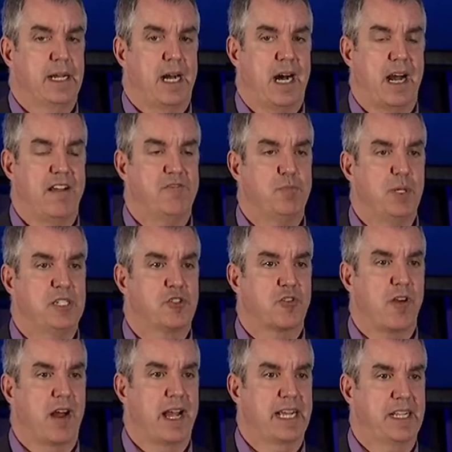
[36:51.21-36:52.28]
I've been
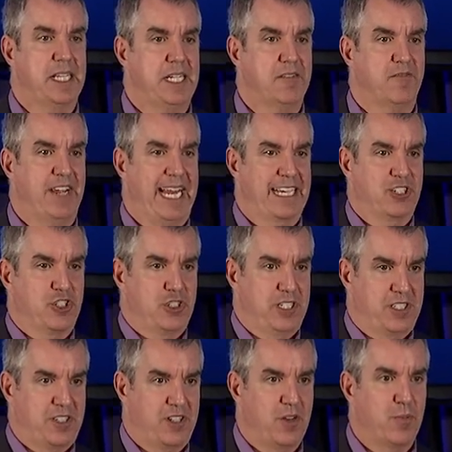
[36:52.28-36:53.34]
trying the
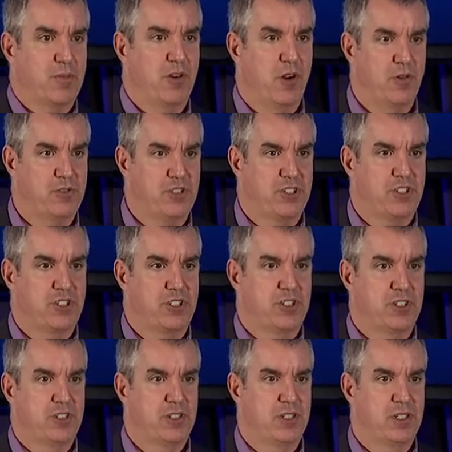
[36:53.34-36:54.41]
evangelist approach
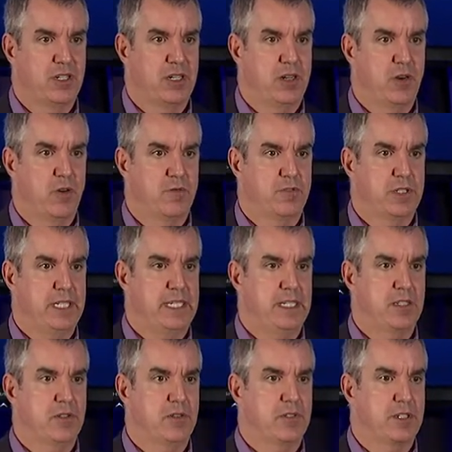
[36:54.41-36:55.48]
over the
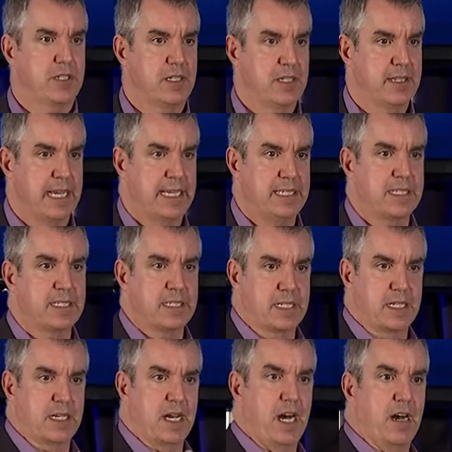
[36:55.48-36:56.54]
years. That isn't
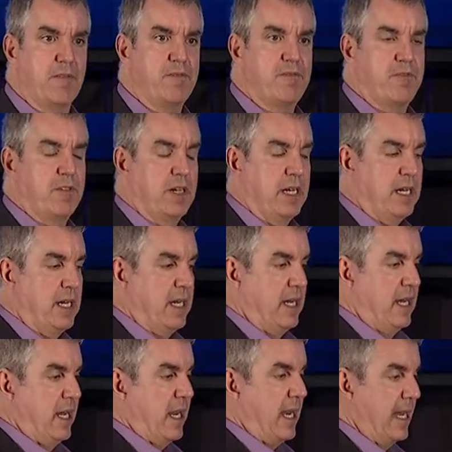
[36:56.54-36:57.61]
enough.
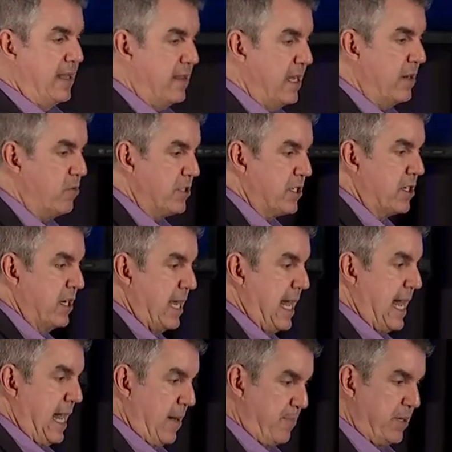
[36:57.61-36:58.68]
I think what's going to
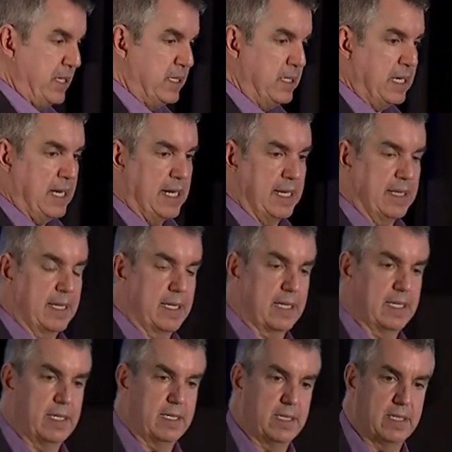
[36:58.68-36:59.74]
happen, and I think
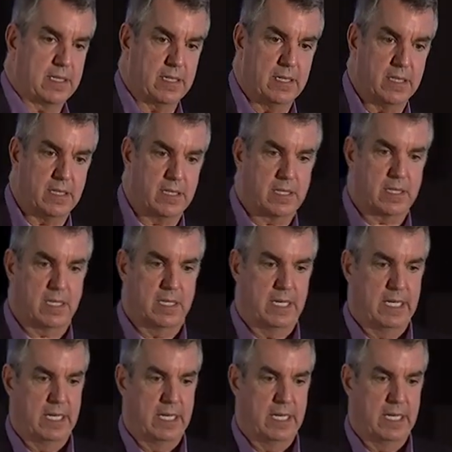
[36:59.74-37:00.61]
that this is